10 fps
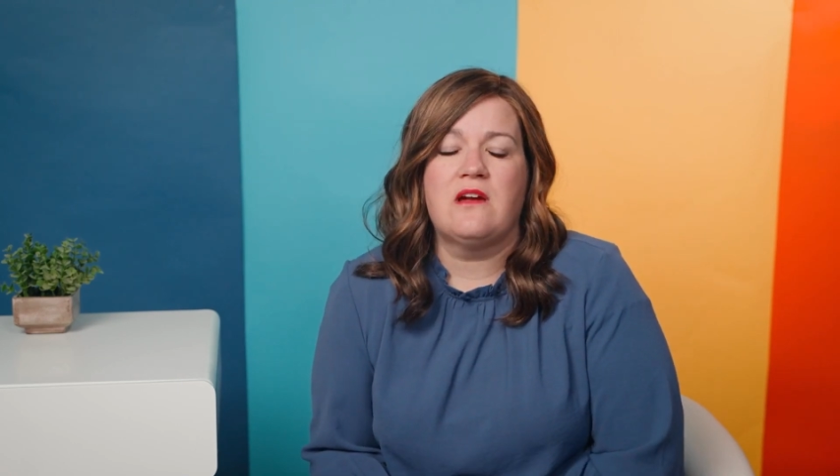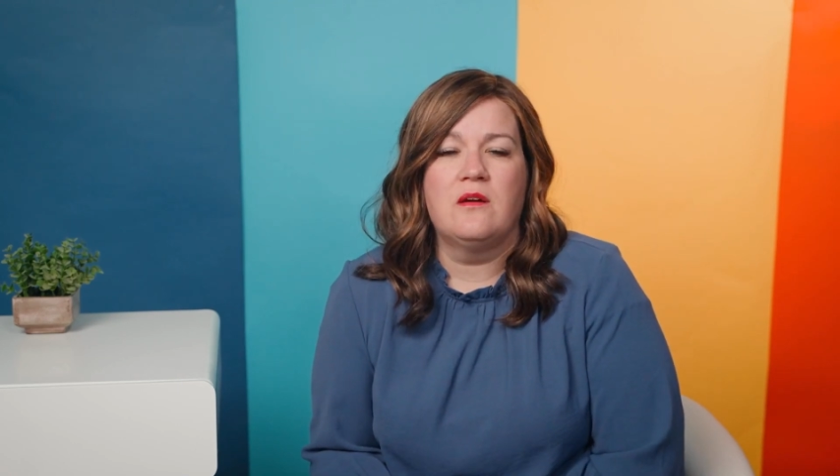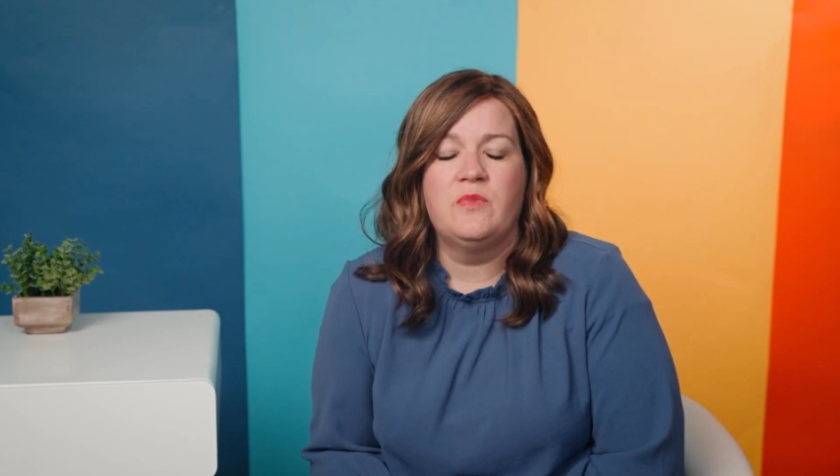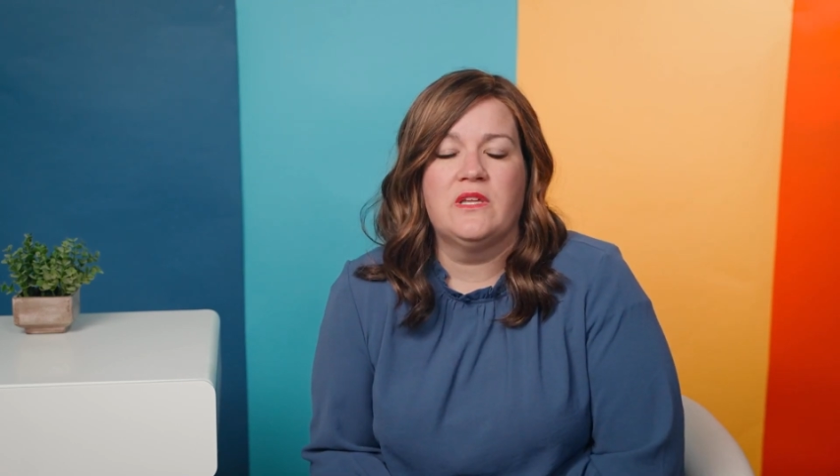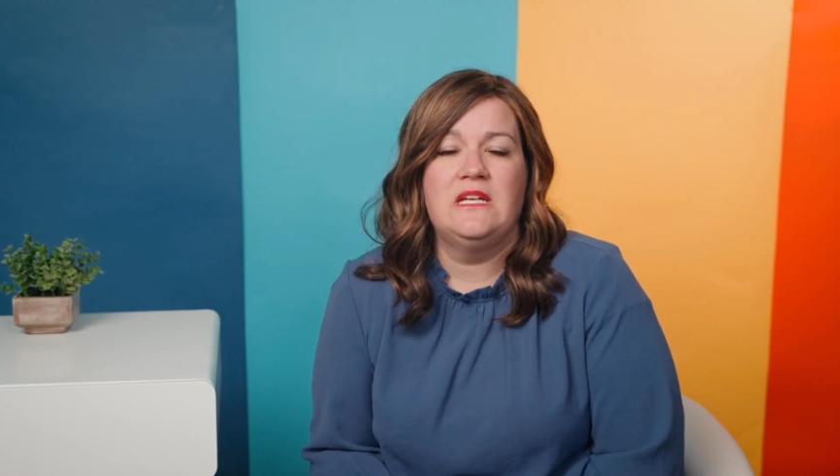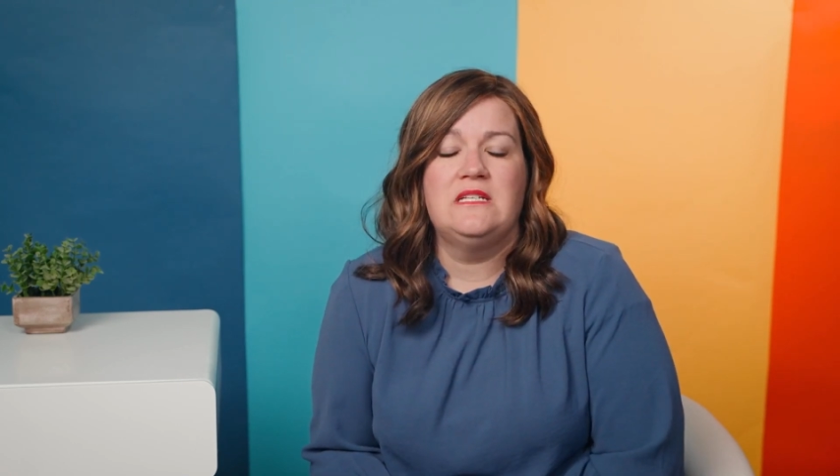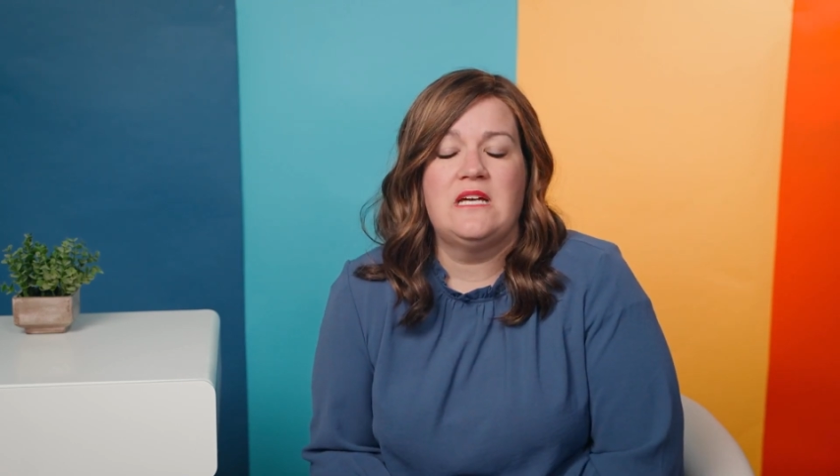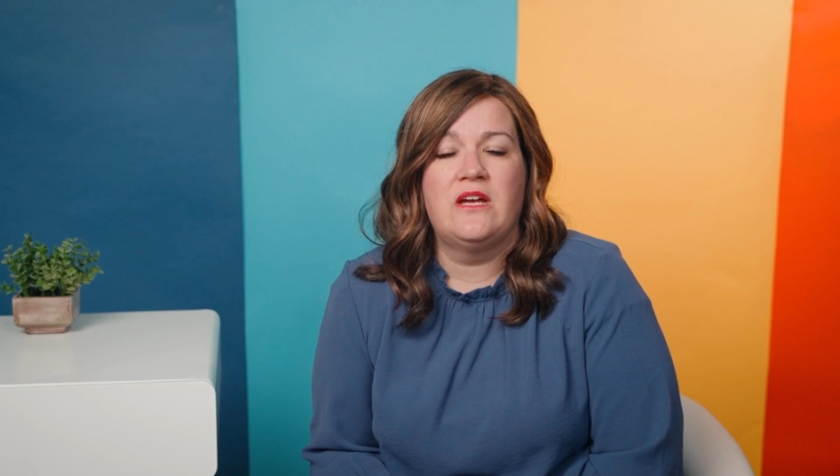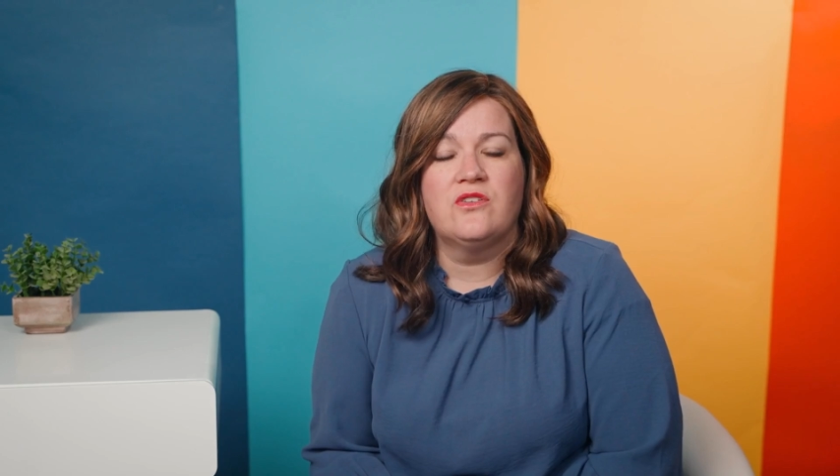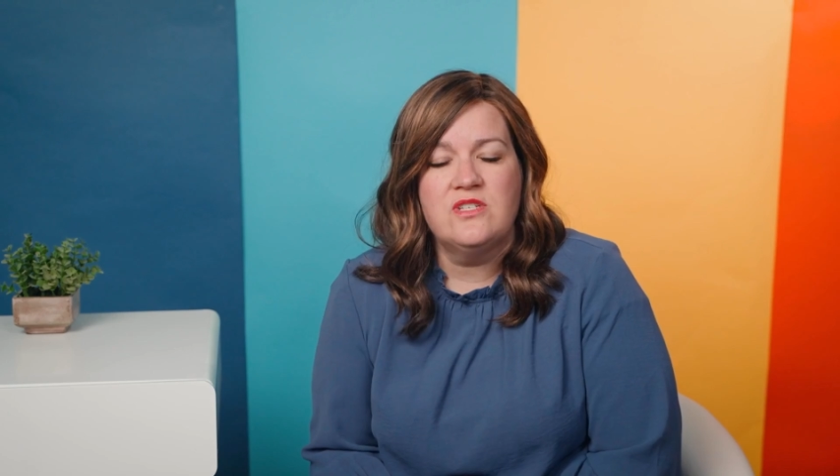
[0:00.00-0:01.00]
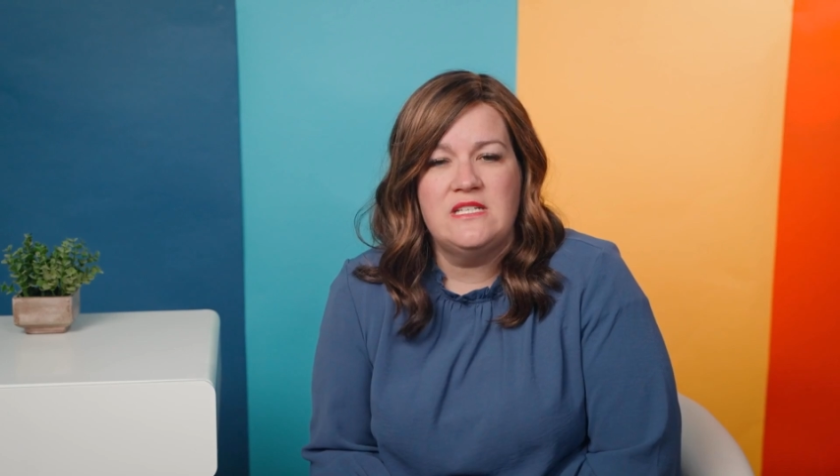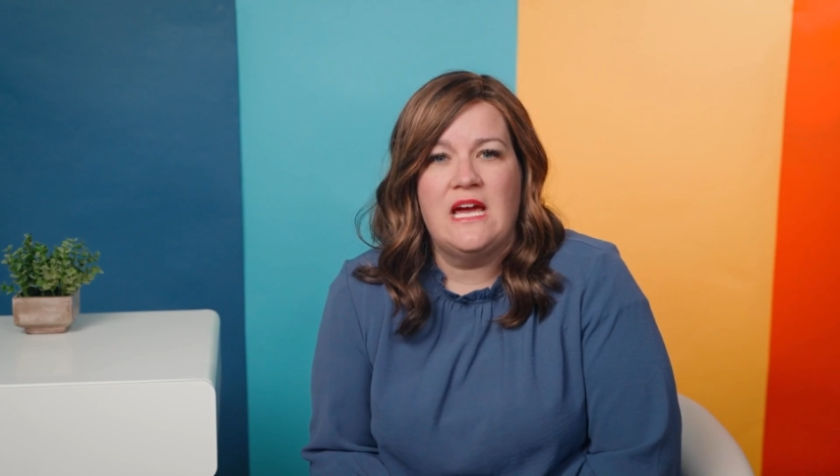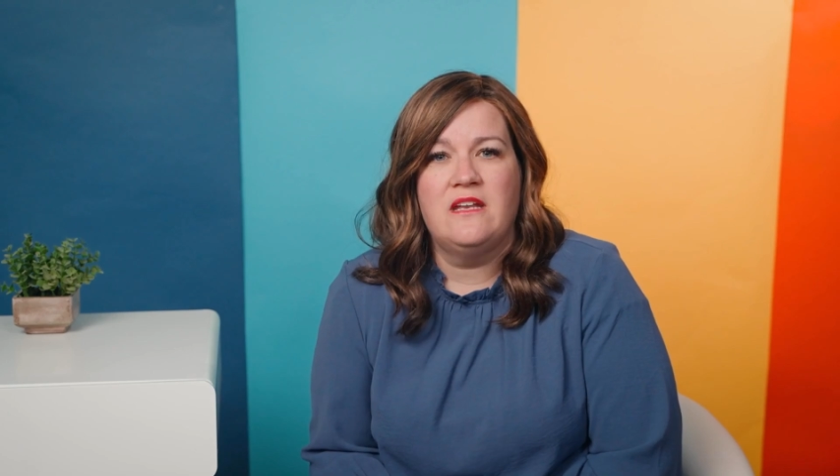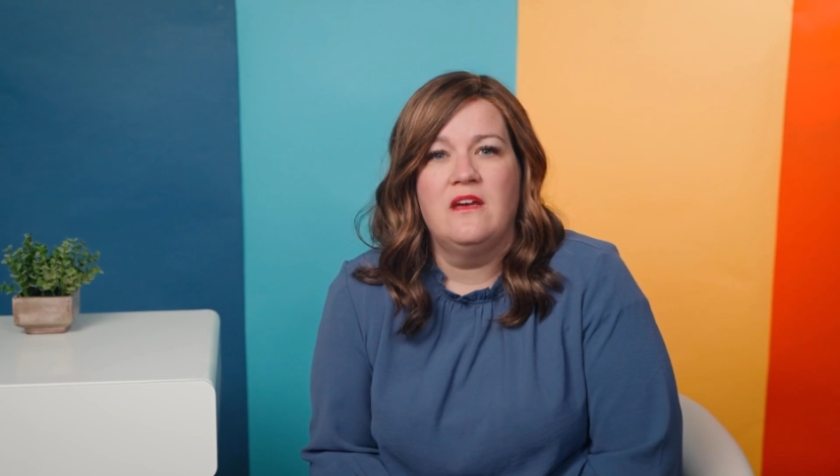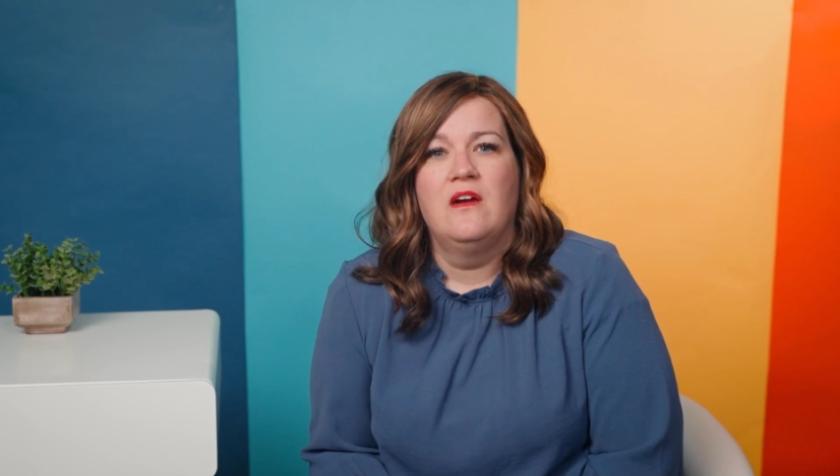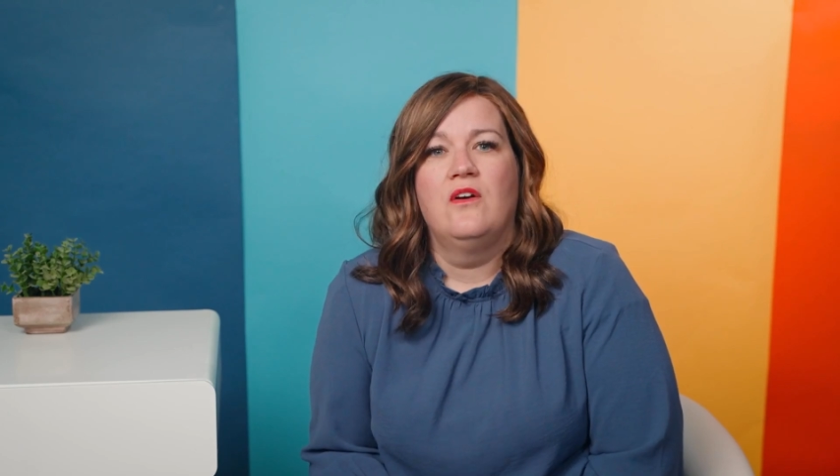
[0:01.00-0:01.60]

our ability to understand